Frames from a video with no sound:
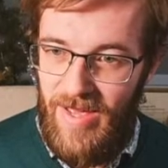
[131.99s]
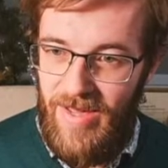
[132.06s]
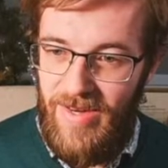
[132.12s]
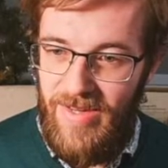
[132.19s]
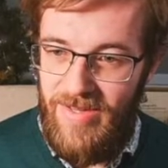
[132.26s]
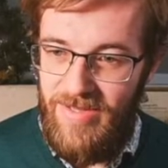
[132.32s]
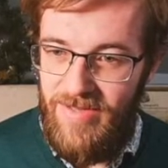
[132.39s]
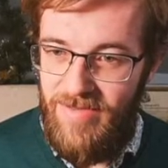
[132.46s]

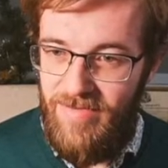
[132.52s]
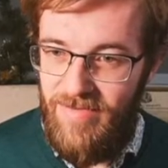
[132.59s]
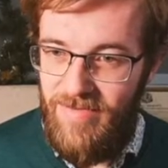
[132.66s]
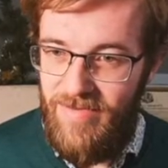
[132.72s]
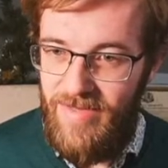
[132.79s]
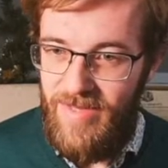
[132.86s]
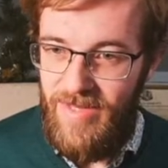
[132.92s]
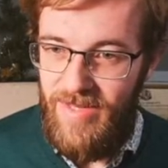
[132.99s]
and
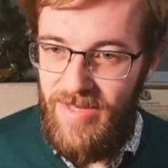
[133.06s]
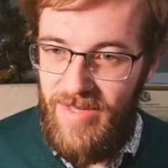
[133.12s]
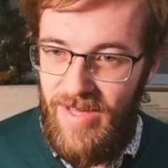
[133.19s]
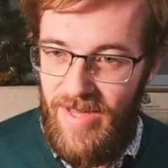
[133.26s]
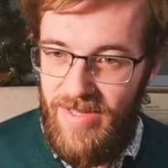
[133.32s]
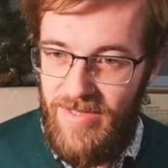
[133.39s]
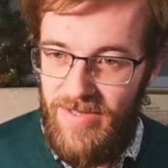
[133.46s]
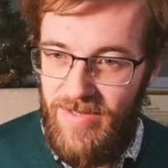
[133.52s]
he
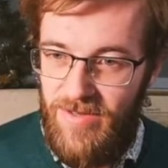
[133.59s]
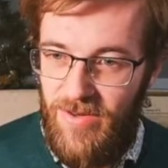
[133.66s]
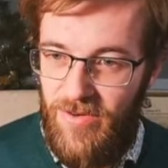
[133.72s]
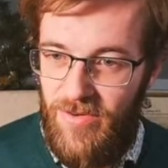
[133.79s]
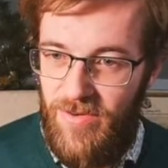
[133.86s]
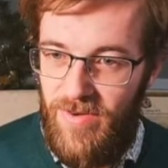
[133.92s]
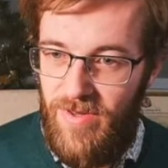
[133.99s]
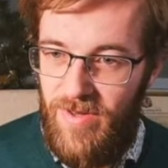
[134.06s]
has his
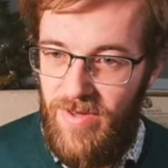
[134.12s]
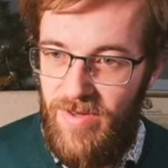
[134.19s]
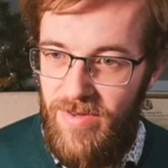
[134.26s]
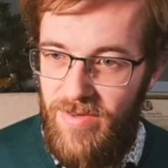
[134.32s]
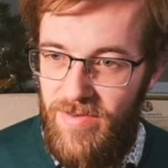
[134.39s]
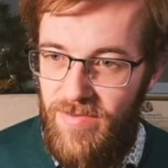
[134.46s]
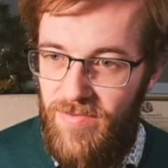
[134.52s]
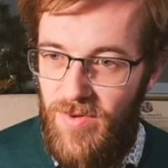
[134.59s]

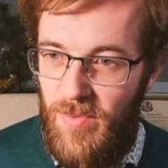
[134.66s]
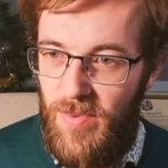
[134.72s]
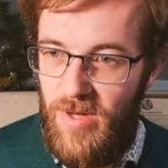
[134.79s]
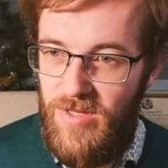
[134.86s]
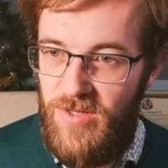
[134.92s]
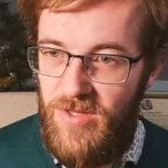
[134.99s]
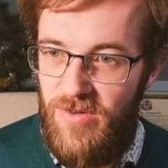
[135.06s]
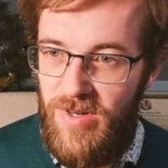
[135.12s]
own
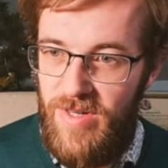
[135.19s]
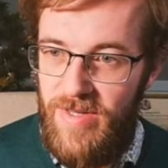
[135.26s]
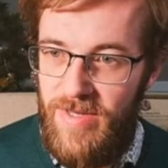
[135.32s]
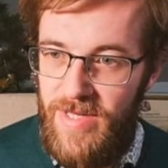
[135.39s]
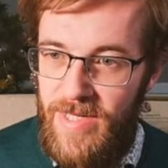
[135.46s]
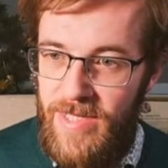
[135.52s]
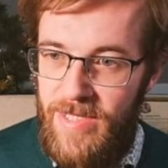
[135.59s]
repository.